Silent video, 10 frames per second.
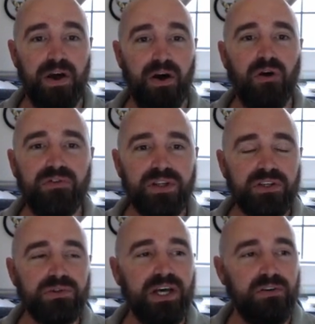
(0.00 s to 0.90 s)
Hopefully
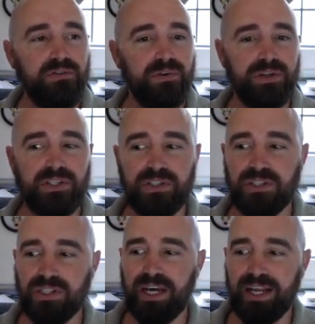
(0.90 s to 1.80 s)
this was helpful in
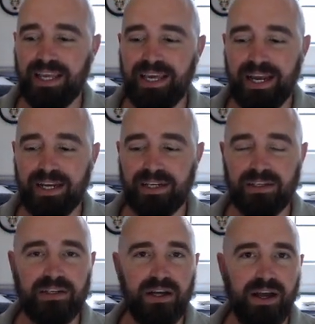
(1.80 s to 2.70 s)
just kind of
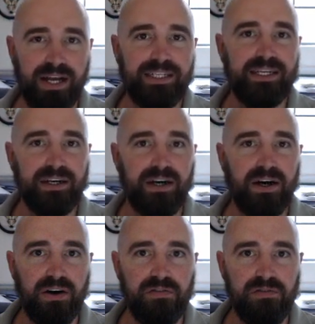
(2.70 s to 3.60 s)
getting an idea
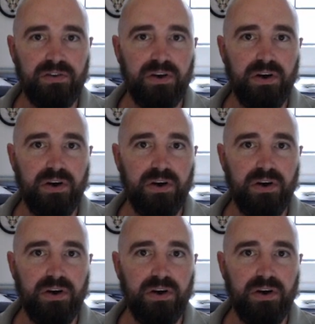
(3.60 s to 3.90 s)
of